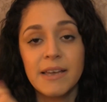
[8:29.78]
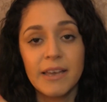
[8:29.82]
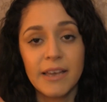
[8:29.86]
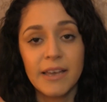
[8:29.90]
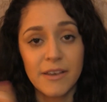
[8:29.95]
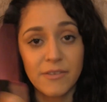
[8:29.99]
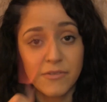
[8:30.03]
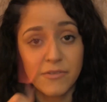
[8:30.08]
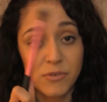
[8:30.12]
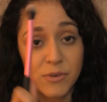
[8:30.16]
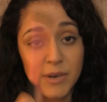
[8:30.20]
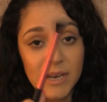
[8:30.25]

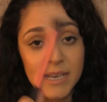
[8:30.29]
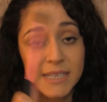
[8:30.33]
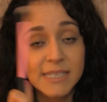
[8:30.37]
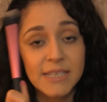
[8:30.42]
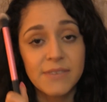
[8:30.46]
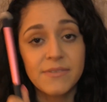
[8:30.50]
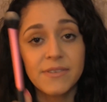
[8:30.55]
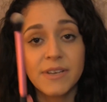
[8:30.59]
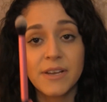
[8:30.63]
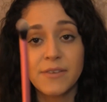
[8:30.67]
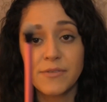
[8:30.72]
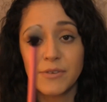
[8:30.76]
if you guys
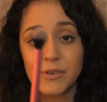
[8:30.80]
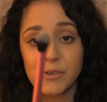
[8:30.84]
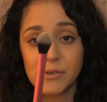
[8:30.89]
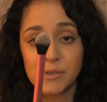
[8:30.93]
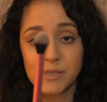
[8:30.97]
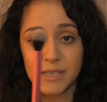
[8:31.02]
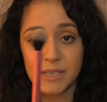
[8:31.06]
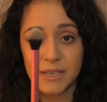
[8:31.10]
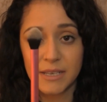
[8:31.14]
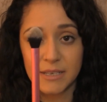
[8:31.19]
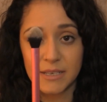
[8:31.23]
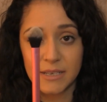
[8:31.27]
have never
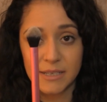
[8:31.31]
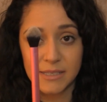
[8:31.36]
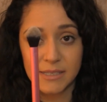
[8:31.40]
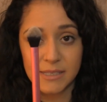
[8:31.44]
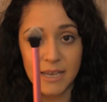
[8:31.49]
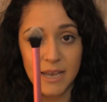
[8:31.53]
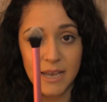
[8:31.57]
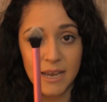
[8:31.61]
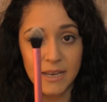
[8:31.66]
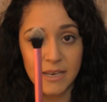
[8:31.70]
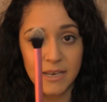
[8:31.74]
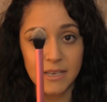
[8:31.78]
used a
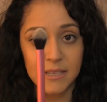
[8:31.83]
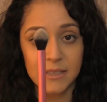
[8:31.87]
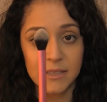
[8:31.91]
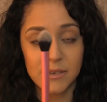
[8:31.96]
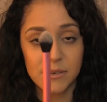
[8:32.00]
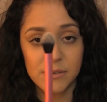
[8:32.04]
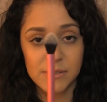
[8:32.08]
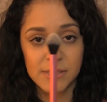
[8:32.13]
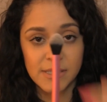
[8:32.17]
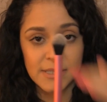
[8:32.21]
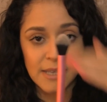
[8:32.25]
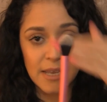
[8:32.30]
tiny
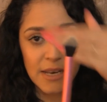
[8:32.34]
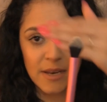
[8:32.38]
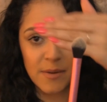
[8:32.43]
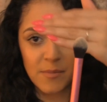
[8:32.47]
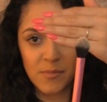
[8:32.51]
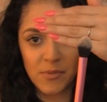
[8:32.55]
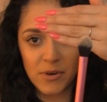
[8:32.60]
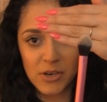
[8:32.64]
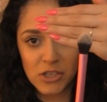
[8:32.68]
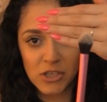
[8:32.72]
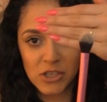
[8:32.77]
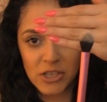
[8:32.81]
little setting
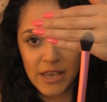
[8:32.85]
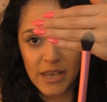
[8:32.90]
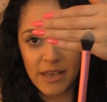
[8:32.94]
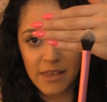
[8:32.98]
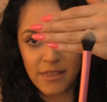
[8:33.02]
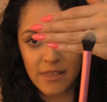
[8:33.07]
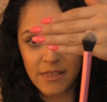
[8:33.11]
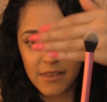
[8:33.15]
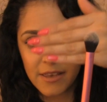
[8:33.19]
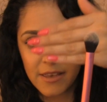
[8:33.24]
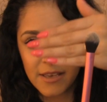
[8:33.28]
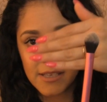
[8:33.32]
brush like
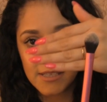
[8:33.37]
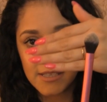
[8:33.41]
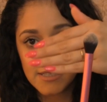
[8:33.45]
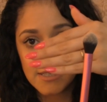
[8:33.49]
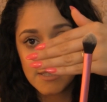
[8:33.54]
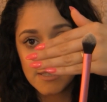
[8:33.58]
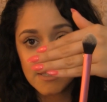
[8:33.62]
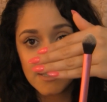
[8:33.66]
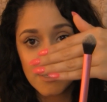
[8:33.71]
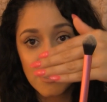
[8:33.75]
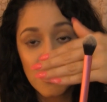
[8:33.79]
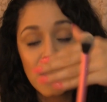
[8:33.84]

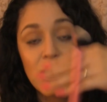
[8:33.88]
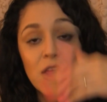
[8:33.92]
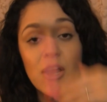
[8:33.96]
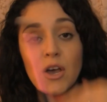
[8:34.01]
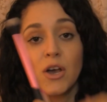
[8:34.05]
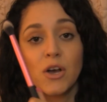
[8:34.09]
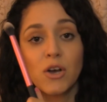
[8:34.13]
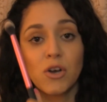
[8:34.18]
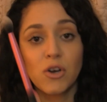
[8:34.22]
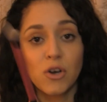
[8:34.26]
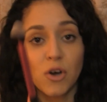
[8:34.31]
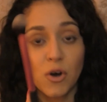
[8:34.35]
this,
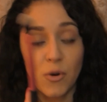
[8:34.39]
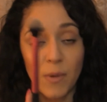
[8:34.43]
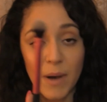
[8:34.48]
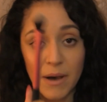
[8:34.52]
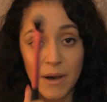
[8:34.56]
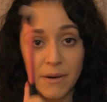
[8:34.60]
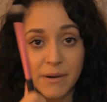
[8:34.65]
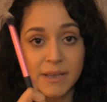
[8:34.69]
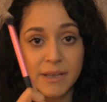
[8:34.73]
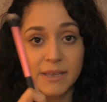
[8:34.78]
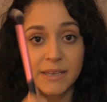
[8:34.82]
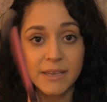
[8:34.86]
go
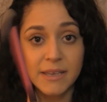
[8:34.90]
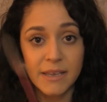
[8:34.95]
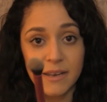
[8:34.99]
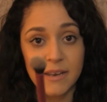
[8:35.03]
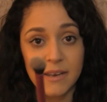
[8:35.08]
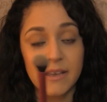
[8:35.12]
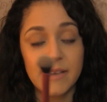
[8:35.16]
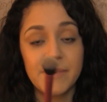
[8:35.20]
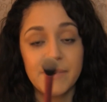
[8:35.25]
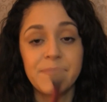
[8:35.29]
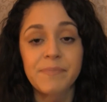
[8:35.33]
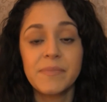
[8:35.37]
out and get
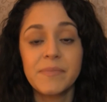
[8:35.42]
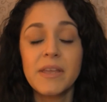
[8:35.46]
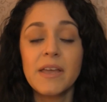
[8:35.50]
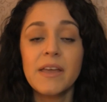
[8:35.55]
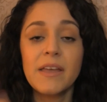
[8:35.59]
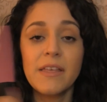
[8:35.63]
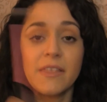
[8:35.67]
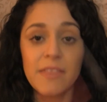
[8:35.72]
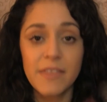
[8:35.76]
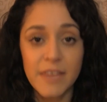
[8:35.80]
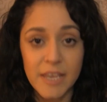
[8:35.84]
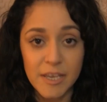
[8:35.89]
it.
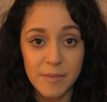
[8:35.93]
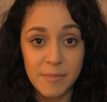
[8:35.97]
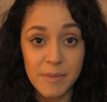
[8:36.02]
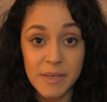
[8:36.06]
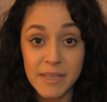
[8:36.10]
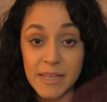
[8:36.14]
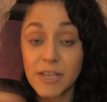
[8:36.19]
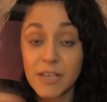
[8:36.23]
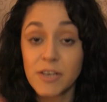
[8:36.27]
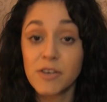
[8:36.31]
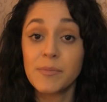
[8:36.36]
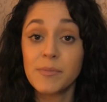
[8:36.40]
Thank me
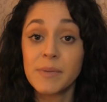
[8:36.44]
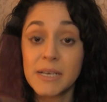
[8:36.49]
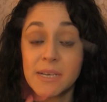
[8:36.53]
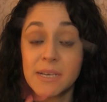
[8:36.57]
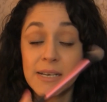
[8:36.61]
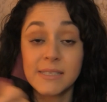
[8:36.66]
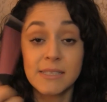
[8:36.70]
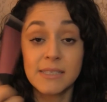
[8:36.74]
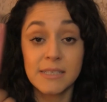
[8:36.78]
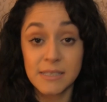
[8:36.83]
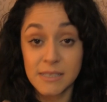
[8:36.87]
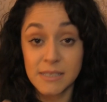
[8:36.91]
later,
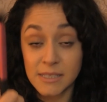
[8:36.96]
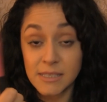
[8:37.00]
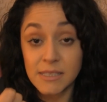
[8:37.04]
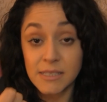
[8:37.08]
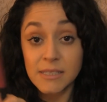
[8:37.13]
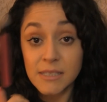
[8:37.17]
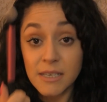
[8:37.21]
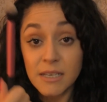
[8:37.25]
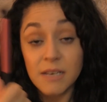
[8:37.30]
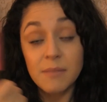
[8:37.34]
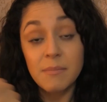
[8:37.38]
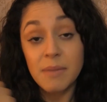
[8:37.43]
because this
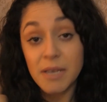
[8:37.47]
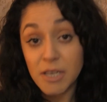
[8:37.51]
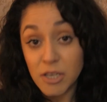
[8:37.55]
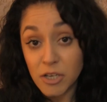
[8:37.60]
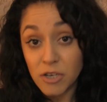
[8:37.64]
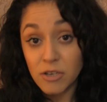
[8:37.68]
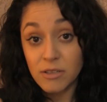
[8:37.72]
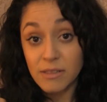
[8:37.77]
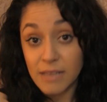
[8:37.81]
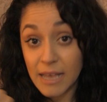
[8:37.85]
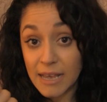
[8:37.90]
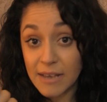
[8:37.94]
is going to make
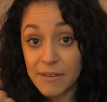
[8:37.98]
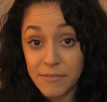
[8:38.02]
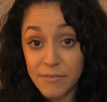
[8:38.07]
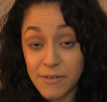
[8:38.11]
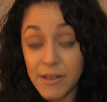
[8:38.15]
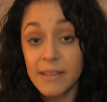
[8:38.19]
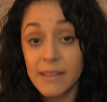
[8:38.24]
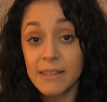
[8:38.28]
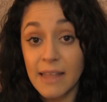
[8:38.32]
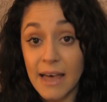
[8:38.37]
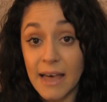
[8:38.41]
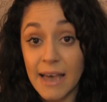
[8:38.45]
your life
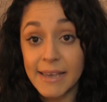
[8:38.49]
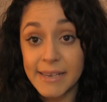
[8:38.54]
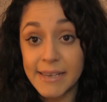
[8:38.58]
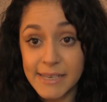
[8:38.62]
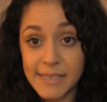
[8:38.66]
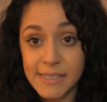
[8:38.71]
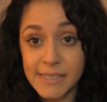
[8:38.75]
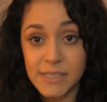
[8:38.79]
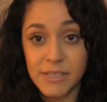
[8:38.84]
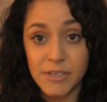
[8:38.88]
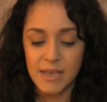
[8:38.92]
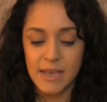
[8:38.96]
a lot
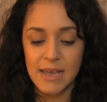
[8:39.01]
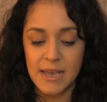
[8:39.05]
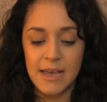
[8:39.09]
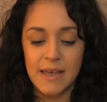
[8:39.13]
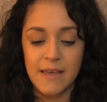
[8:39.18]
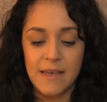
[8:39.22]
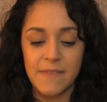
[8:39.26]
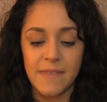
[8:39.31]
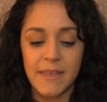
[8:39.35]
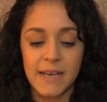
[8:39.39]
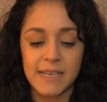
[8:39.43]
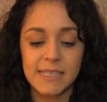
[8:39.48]
easier.
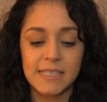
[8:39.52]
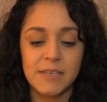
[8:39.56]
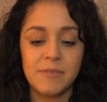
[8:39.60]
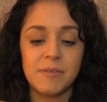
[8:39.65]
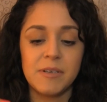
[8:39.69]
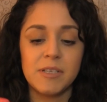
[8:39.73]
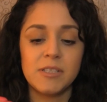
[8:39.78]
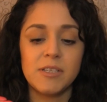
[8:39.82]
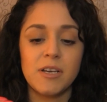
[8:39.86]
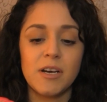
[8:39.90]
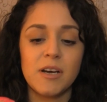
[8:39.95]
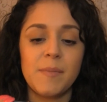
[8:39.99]
Next, I
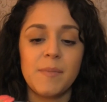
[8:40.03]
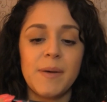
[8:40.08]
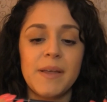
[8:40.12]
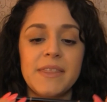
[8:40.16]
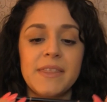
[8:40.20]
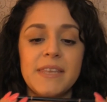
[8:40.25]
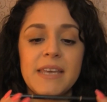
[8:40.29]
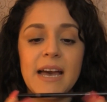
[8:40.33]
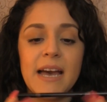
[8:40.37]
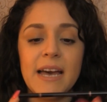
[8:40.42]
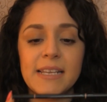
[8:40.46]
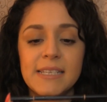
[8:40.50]
want to talk about
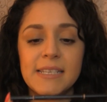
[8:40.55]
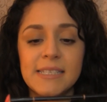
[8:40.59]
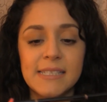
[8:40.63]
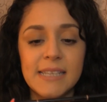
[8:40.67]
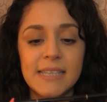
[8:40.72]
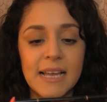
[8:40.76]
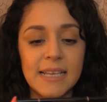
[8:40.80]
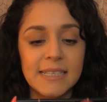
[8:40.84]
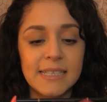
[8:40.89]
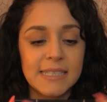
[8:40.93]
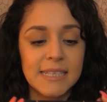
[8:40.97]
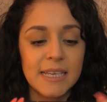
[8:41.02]
the
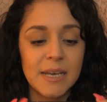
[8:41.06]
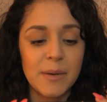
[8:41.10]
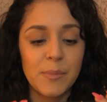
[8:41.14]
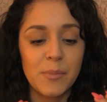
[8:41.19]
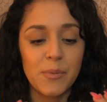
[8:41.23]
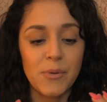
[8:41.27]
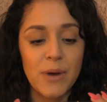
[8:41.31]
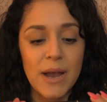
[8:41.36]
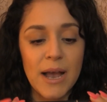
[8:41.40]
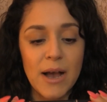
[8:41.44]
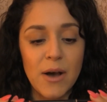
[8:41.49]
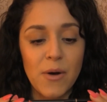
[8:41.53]
Anastasia
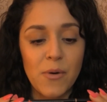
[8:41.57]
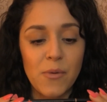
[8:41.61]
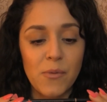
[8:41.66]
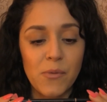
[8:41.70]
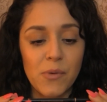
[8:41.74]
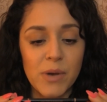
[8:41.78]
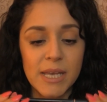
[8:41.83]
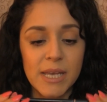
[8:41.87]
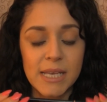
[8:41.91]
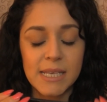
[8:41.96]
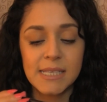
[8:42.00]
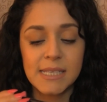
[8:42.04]
Brow
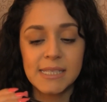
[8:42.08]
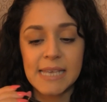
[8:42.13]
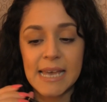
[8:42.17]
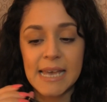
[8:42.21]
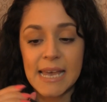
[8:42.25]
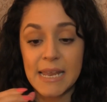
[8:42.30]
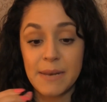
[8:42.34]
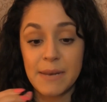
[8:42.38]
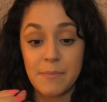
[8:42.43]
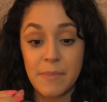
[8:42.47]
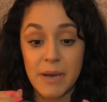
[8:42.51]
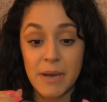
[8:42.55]
Wiz,
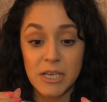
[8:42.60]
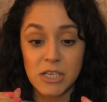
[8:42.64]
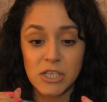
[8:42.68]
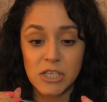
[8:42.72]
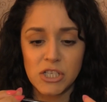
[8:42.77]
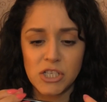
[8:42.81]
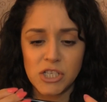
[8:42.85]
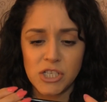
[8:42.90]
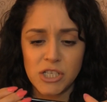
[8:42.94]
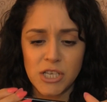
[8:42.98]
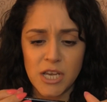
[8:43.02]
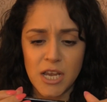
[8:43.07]
and my
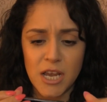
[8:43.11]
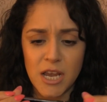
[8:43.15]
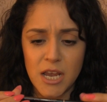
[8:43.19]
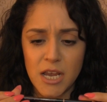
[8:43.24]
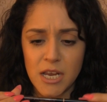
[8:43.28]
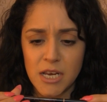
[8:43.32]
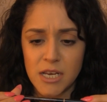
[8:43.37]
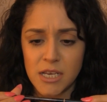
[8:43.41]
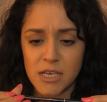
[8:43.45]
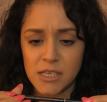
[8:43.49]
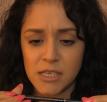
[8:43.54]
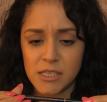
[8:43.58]

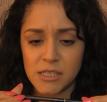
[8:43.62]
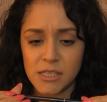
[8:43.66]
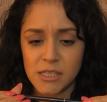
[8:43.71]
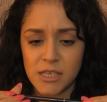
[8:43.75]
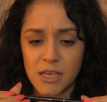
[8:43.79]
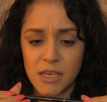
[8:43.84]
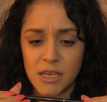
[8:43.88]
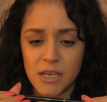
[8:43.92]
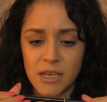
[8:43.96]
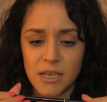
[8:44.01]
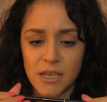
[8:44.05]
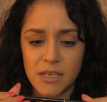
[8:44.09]
shade is
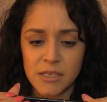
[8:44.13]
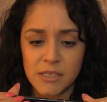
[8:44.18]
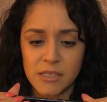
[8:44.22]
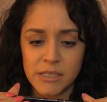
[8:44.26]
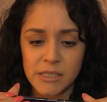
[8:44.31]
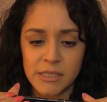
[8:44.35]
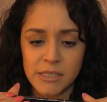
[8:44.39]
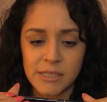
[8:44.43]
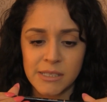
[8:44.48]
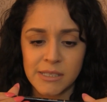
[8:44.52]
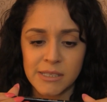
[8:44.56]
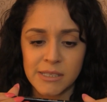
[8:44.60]

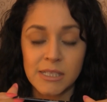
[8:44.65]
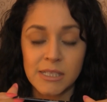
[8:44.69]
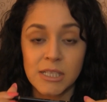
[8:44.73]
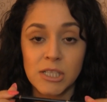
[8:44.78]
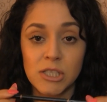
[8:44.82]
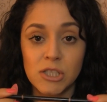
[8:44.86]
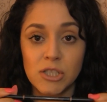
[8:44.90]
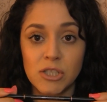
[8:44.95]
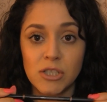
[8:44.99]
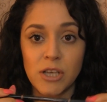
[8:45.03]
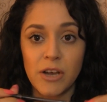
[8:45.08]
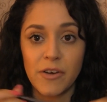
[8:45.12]
in
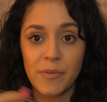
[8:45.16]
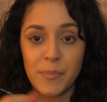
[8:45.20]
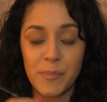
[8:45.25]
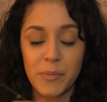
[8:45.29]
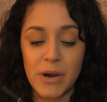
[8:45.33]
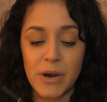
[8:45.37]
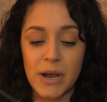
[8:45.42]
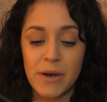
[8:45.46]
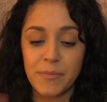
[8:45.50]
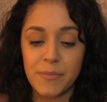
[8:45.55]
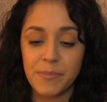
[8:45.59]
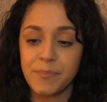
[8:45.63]
Soft
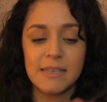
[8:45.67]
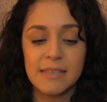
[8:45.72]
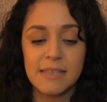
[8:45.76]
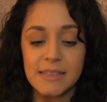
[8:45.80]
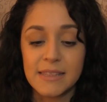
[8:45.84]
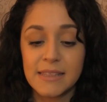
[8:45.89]
Brown.